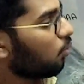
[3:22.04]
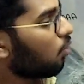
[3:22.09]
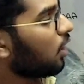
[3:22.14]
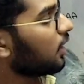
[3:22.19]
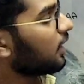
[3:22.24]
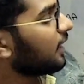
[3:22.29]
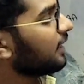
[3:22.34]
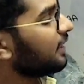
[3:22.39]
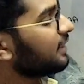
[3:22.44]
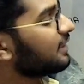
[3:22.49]

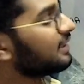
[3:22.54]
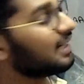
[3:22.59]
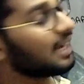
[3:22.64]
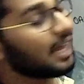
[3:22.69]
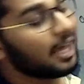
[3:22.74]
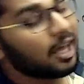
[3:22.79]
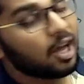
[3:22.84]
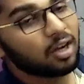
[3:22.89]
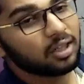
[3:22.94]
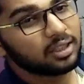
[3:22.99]
What are these
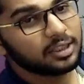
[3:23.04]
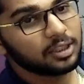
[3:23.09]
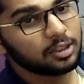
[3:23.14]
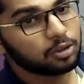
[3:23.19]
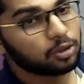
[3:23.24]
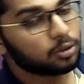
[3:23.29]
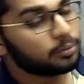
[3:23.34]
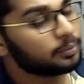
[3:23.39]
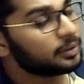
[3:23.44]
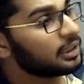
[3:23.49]

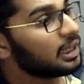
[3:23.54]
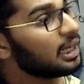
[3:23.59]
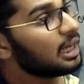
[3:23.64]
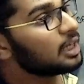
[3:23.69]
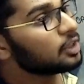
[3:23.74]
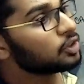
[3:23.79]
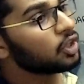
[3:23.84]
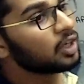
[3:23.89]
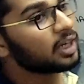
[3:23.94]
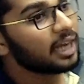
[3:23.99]
glyoxysomes?
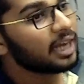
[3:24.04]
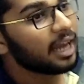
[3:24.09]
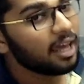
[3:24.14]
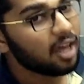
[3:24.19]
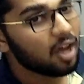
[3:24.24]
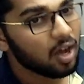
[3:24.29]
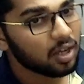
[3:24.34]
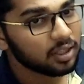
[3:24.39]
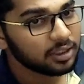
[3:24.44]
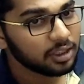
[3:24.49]
So
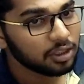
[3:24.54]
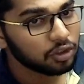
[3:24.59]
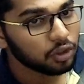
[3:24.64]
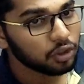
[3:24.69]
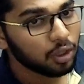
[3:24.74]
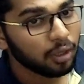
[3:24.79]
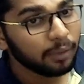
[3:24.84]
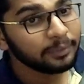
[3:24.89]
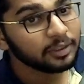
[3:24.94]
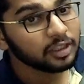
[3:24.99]

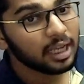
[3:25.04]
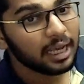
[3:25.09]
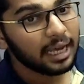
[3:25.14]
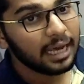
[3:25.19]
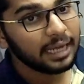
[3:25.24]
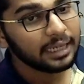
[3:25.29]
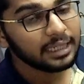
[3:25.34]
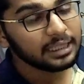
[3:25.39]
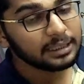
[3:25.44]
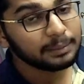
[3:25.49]
glyoxysomes
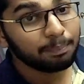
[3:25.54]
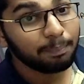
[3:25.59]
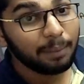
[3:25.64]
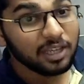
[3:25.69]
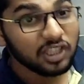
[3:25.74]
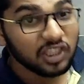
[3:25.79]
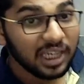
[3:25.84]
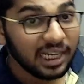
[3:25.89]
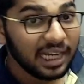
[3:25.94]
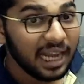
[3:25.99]
are a
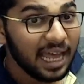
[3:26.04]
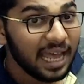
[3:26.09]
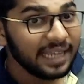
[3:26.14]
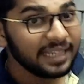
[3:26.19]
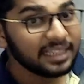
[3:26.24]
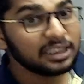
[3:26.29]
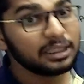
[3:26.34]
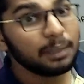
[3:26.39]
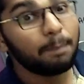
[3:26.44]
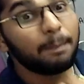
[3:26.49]

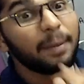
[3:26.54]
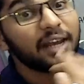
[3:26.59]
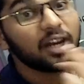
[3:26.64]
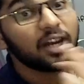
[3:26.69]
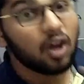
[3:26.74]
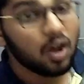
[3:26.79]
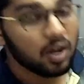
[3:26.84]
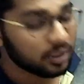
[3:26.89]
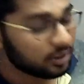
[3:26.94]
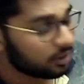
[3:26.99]
specialized
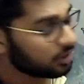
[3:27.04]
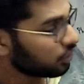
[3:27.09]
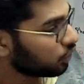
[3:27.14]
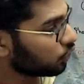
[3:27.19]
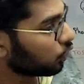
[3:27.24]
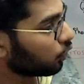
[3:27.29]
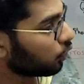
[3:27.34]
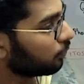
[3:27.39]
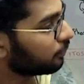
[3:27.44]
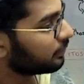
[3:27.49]

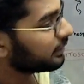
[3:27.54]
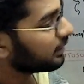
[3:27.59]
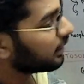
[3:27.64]
peroxisomes.